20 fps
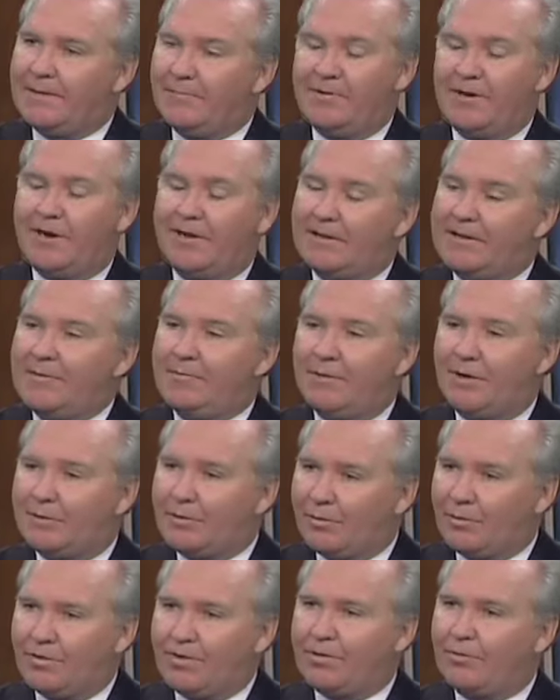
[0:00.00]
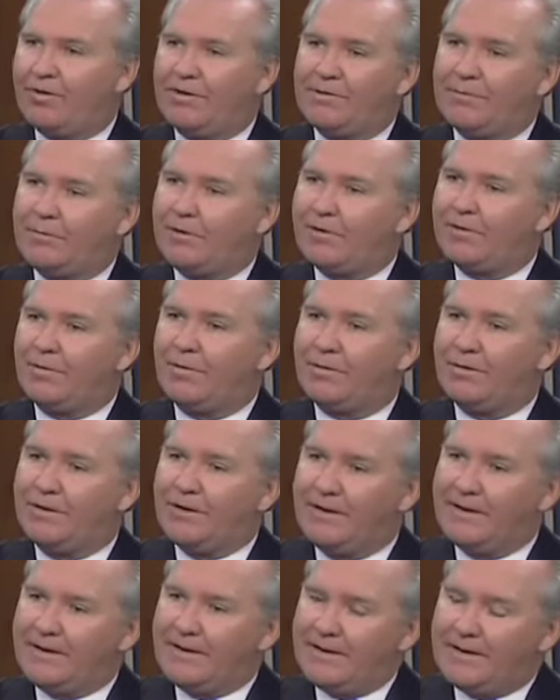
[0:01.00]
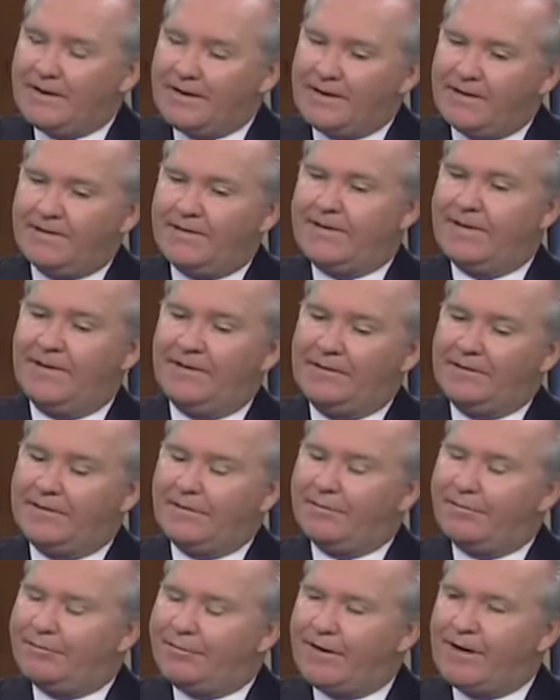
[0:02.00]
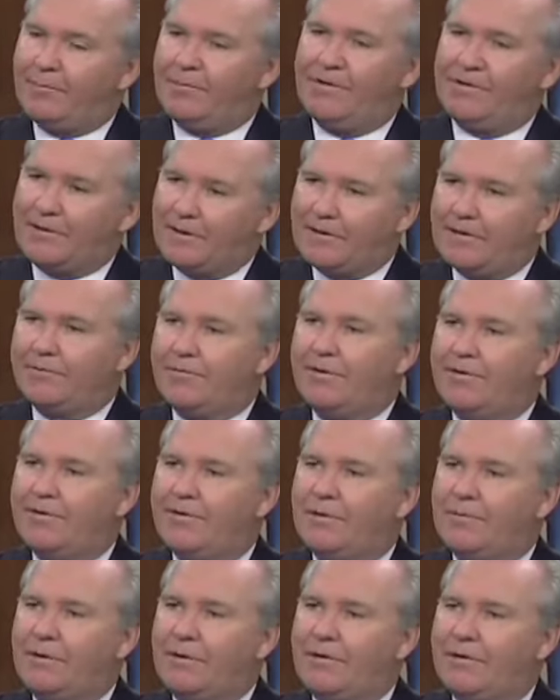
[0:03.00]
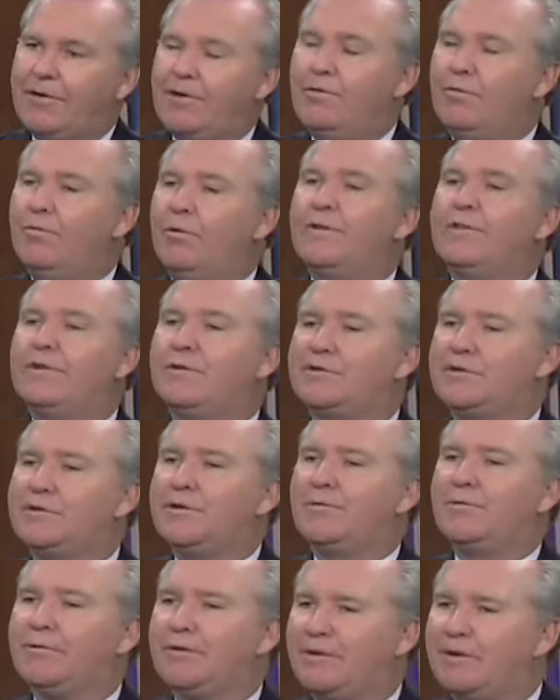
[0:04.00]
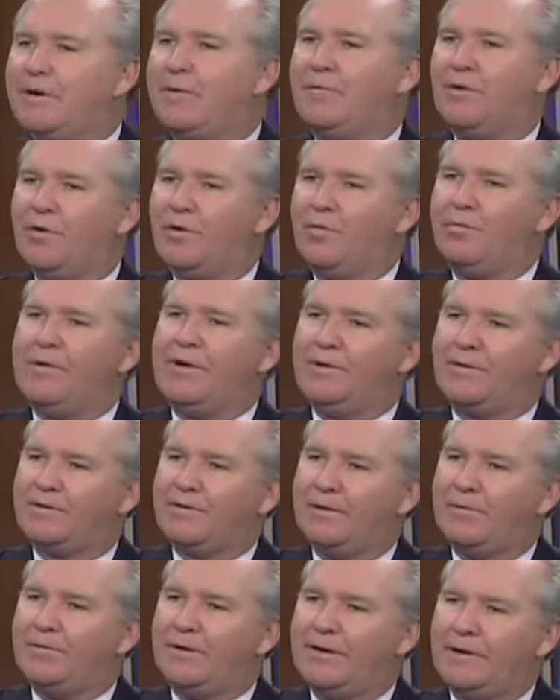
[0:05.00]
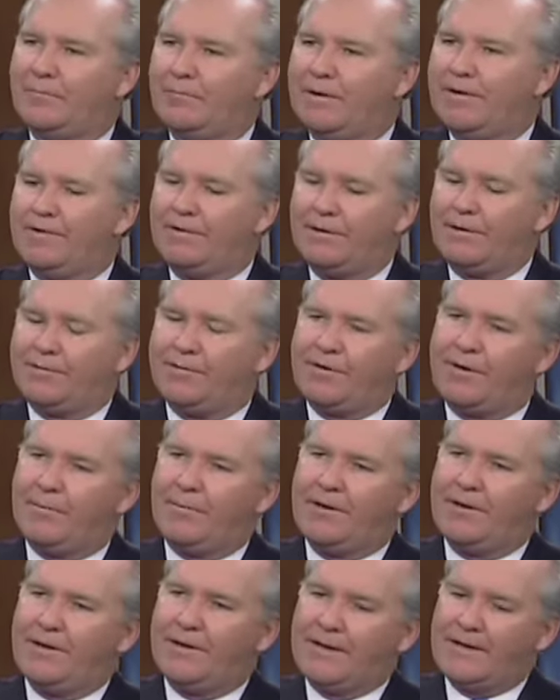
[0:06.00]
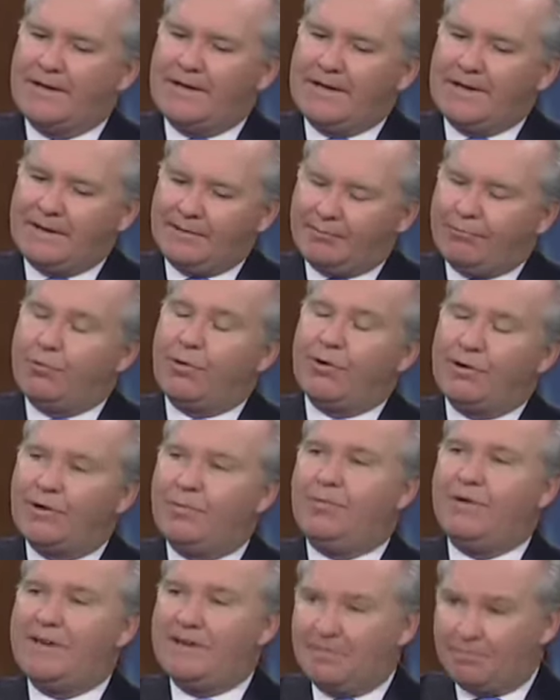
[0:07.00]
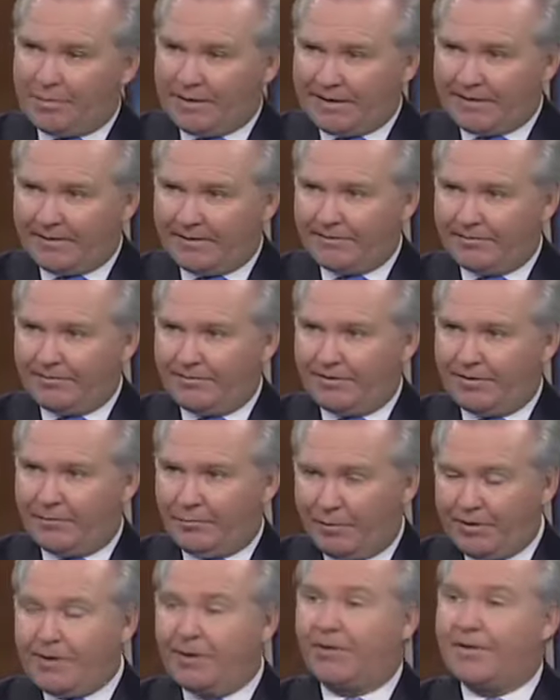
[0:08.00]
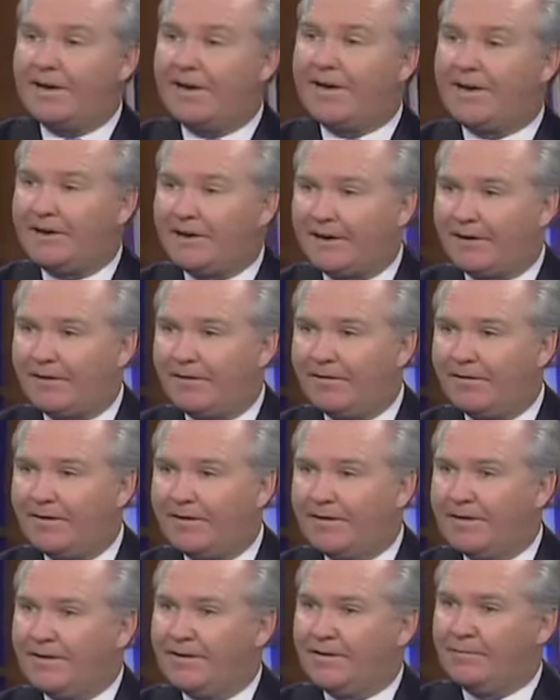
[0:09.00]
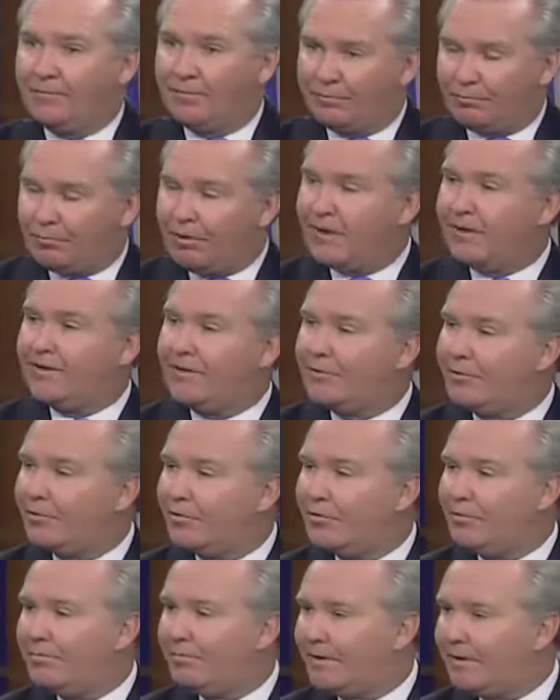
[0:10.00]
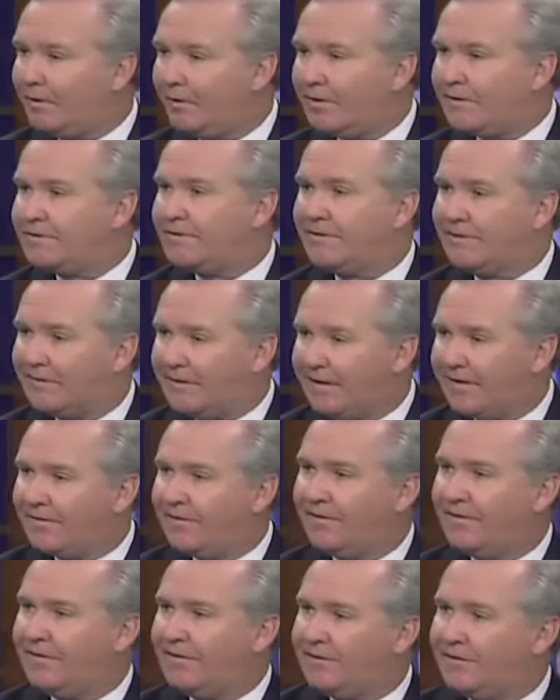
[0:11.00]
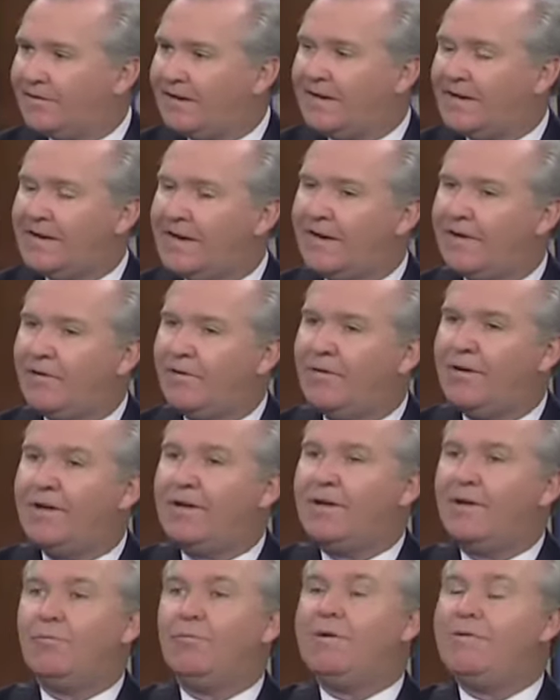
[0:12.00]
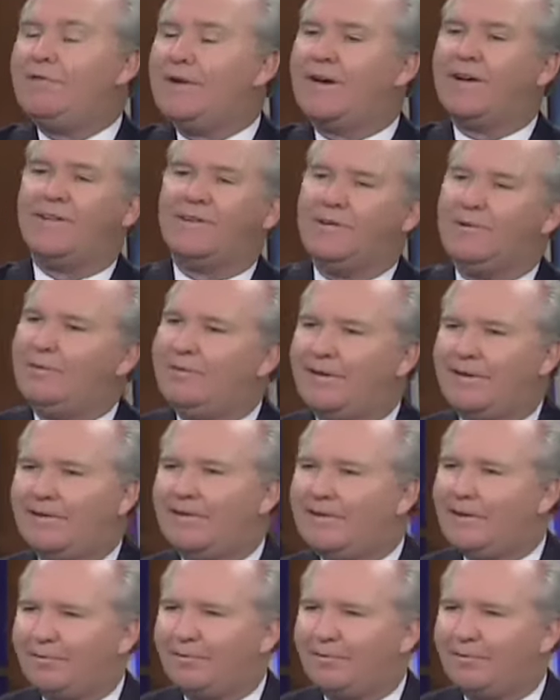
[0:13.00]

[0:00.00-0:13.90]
named Colleen Buckhorn and Grace Buckhorn, and kids of families all over this community who want their children to come home here someday and raise their family. If we're going to be competitive, and we are not now, with Raleigh, Durham, and Austin, Texas, and San Diego, we've got to do things